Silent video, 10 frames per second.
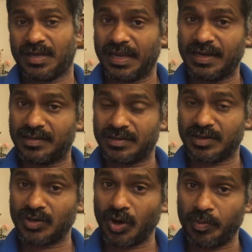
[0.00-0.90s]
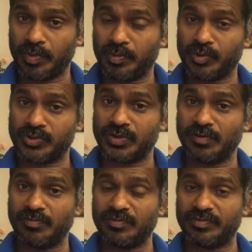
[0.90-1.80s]
head the top portion
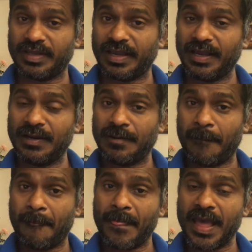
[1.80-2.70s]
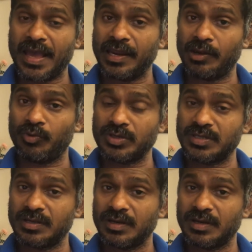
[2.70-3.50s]
of the head and it was